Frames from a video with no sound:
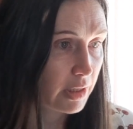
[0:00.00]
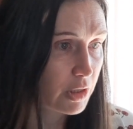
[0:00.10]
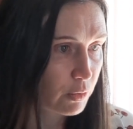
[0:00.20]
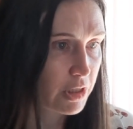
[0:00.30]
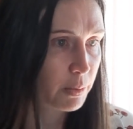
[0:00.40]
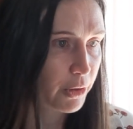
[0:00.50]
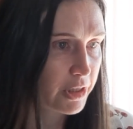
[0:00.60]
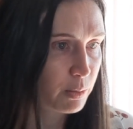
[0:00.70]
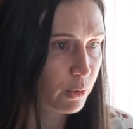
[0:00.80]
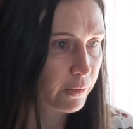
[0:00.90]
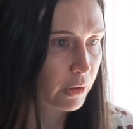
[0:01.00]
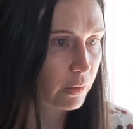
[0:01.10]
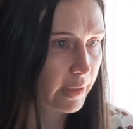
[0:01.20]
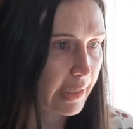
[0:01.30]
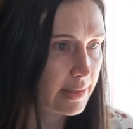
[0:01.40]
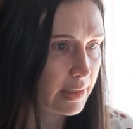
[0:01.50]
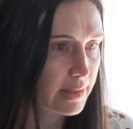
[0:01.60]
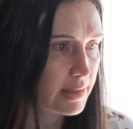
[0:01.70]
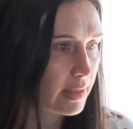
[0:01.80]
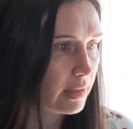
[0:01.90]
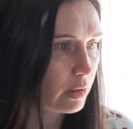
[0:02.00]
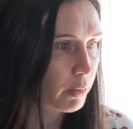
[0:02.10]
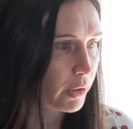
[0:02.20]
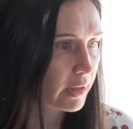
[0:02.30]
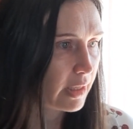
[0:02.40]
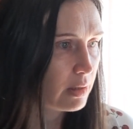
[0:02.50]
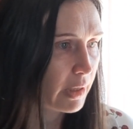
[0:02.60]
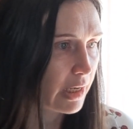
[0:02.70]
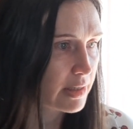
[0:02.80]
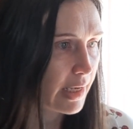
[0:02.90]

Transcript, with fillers: is responsible for creating and sending both emails,